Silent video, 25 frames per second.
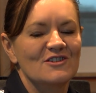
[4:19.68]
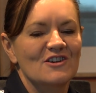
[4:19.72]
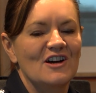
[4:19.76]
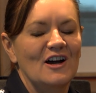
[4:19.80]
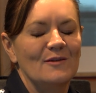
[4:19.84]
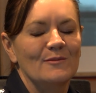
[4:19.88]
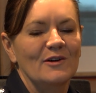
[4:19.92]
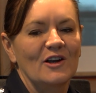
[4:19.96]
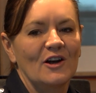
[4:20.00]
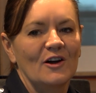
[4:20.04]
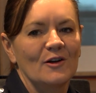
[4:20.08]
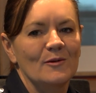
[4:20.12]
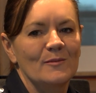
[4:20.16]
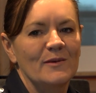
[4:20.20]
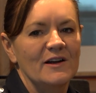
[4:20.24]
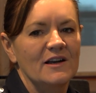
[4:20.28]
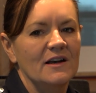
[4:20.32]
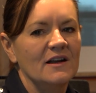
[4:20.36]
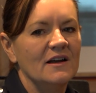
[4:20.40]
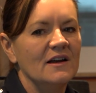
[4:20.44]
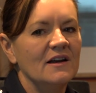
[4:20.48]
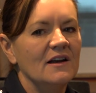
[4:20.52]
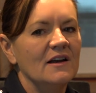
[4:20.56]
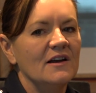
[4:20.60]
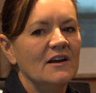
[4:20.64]
Time ago.
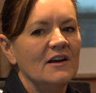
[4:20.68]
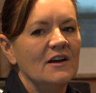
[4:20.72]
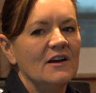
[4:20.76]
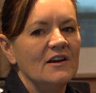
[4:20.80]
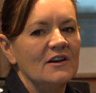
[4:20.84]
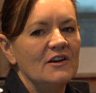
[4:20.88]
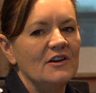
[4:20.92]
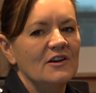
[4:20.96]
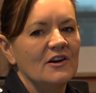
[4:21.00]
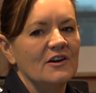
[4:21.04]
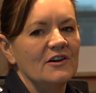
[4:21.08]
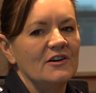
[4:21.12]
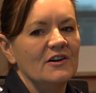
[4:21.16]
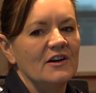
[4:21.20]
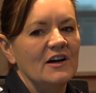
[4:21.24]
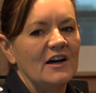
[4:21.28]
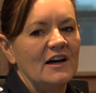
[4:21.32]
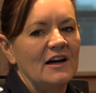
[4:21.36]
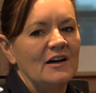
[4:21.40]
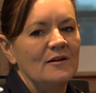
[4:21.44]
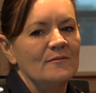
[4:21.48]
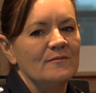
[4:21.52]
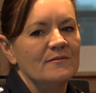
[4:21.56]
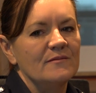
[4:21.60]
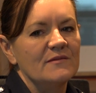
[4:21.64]
But,
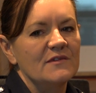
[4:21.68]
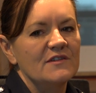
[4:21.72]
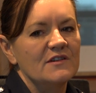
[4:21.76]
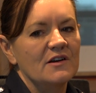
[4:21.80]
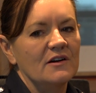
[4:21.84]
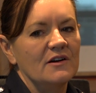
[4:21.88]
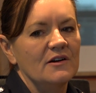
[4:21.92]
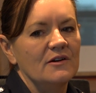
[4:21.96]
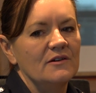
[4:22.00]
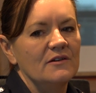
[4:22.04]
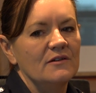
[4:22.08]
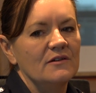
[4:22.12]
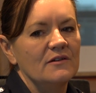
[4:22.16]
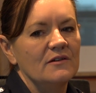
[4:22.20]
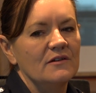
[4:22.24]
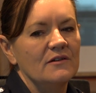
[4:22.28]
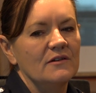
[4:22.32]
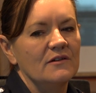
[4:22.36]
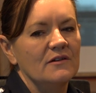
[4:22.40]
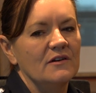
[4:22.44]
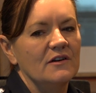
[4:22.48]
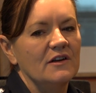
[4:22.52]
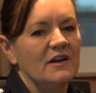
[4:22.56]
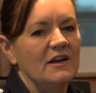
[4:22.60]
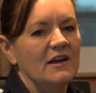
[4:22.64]
so
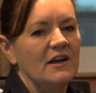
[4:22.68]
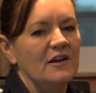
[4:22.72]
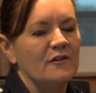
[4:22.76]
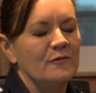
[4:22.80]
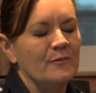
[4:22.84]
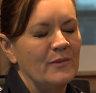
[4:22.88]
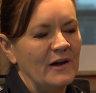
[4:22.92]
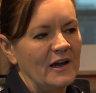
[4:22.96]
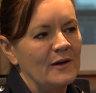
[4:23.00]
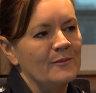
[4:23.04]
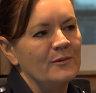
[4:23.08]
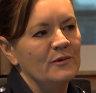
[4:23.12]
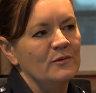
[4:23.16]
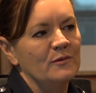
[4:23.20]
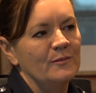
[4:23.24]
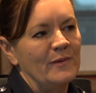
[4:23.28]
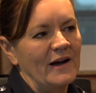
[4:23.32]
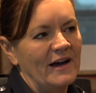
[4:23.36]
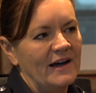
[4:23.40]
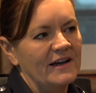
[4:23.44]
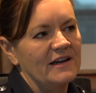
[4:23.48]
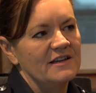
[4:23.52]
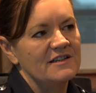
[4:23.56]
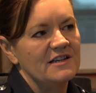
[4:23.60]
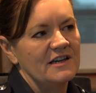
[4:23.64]
if people
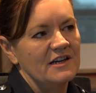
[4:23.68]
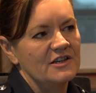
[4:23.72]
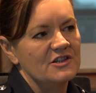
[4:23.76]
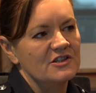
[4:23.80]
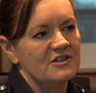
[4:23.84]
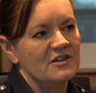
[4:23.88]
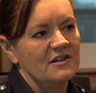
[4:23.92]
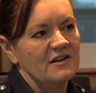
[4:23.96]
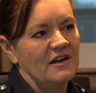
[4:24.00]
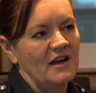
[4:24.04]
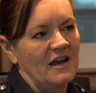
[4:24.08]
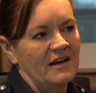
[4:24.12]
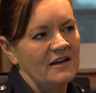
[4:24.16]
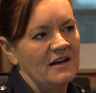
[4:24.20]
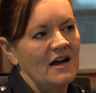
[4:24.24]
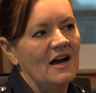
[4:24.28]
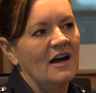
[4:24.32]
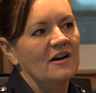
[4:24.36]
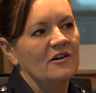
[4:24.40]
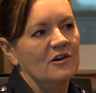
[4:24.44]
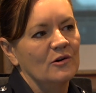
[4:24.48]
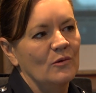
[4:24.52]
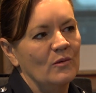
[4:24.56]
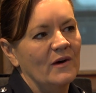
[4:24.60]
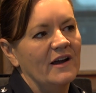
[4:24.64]
pay attention and
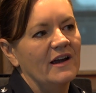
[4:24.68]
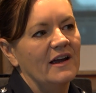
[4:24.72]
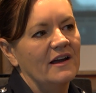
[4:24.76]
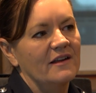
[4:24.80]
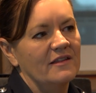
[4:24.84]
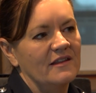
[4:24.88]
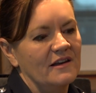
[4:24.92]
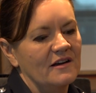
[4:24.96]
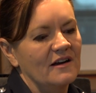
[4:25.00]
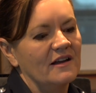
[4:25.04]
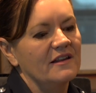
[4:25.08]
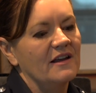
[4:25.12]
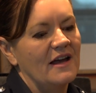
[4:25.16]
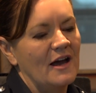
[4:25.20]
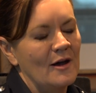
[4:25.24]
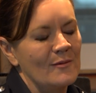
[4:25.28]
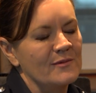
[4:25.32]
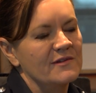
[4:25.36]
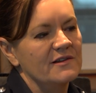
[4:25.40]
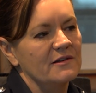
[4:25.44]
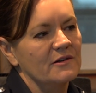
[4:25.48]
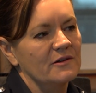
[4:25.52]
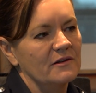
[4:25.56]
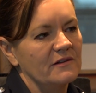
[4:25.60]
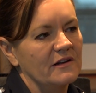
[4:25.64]
are aware, then I
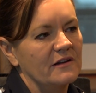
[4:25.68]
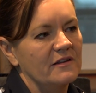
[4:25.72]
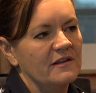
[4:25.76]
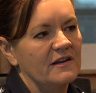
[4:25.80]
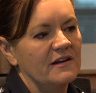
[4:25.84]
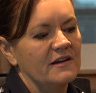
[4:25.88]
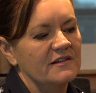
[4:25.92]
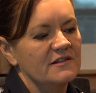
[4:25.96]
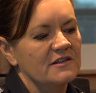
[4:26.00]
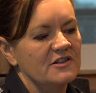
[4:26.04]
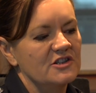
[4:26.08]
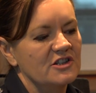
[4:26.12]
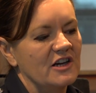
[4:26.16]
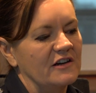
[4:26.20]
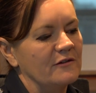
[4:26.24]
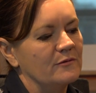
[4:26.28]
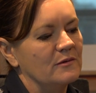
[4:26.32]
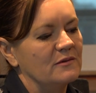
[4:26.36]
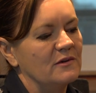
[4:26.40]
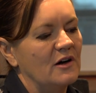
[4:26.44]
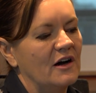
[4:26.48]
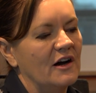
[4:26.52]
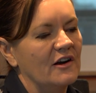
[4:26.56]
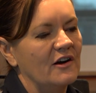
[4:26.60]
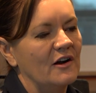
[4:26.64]
absolutely think it's
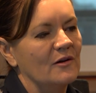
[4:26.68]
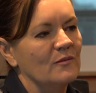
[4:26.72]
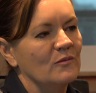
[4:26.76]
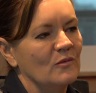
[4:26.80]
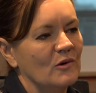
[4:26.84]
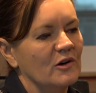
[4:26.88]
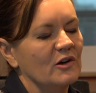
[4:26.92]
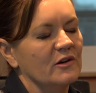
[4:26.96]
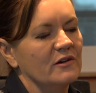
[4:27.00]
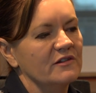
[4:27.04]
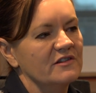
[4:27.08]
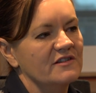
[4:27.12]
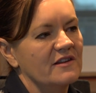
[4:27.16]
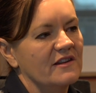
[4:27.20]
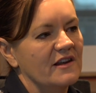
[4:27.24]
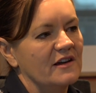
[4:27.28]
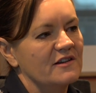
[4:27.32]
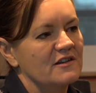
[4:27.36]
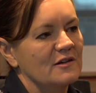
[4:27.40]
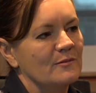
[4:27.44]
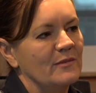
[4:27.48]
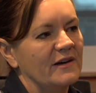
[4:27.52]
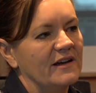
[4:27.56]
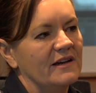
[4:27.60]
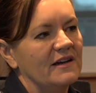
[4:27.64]
achievable. I don't want there
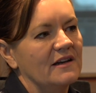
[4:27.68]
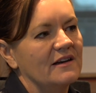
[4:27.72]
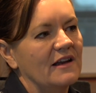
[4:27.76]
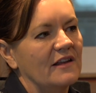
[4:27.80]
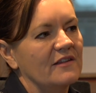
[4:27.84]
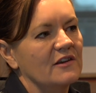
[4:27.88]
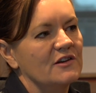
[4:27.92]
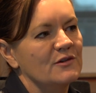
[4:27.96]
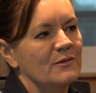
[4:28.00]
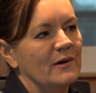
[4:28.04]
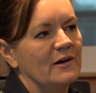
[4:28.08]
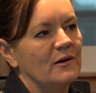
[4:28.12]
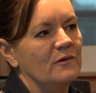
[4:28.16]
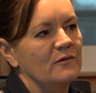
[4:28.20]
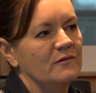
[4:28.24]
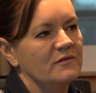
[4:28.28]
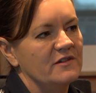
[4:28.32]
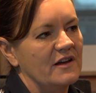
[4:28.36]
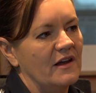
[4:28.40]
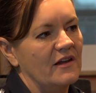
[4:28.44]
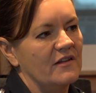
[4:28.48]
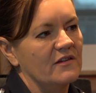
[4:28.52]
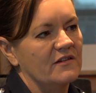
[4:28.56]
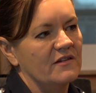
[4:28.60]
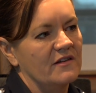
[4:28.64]
to be another 12
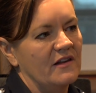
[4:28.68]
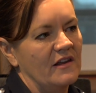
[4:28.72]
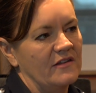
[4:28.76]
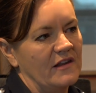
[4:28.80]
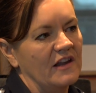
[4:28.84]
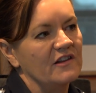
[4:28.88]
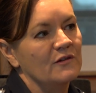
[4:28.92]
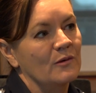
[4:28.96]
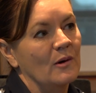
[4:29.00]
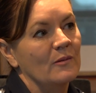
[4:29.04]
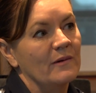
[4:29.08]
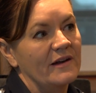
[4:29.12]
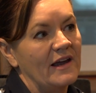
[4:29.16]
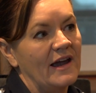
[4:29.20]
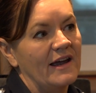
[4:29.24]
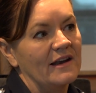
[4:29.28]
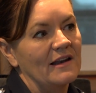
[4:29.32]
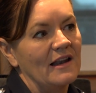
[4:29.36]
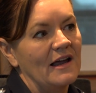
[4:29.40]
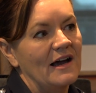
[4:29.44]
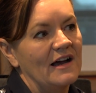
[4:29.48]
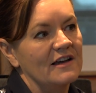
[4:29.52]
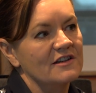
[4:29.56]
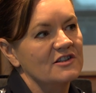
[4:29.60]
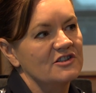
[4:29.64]
deaths, and that's what we had
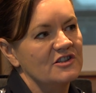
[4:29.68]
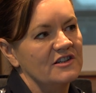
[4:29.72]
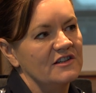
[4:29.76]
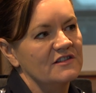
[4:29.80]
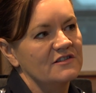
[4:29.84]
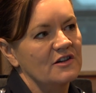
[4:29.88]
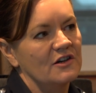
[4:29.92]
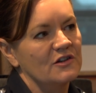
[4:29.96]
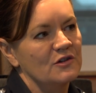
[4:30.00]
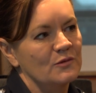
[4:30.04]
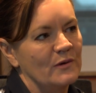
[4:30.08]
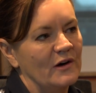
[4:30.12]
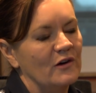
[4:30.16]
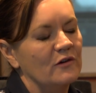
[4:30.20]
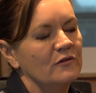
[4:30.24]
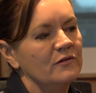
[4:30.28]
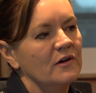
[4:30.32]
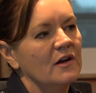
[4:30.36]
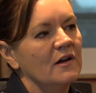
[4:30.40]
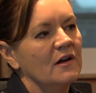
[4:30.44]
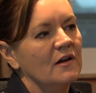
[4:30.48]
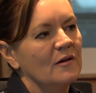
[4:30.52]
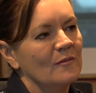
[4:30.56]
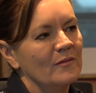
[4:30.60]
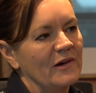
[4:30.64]
last year. So 12
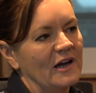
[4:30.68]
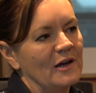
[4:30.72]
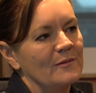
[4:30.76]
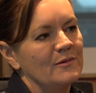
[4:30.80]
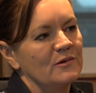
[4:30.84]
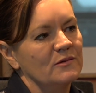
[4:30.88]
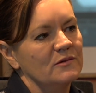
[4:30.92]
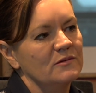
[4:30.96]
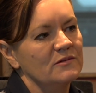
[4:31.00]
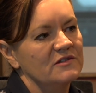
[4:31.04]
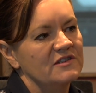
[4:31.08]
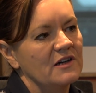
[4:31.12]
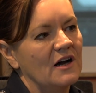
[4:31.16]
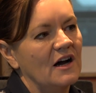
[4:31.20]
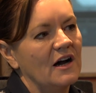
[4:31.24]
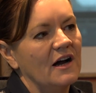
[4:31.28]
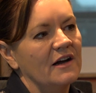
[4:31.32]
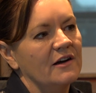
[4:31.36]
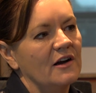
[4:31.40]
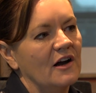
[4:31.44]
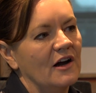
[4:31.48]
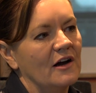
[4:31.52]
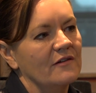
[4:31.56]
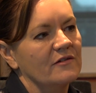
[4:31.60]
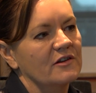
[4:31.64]
people
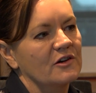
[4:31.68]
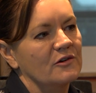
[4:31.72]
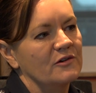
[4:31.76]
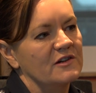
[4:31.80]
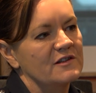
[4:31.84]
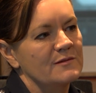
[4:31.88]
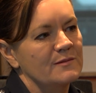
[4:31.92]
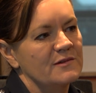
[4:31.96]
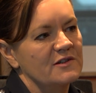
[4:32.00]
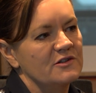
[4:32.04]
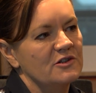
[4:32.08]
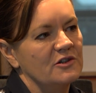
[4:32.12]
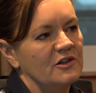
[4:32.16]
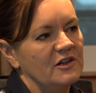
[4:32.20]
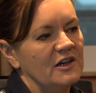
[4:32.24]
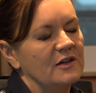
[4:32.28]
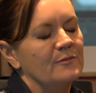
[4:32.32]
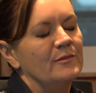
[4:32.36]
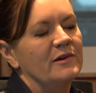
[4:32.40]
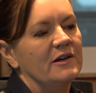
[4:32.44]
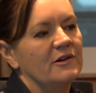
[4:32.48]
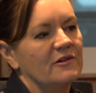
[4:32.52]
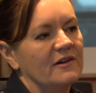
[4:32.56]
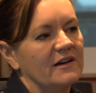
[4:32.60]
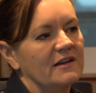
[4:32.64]
died over the Christmas New Year
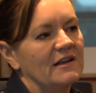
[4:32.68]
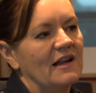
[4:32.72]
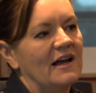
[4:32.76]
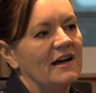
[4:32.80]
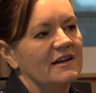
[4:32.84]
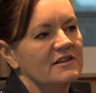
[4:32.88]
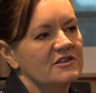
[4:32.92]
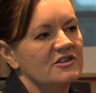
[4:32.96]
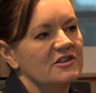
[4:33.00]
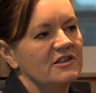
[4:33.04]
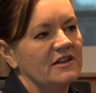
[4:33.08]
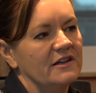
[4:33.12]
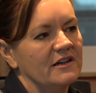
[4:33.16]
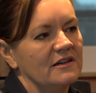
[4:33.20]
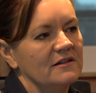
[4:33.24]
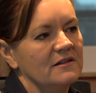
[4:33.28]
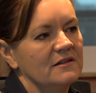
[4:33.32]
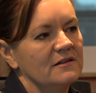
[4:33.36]
period last year.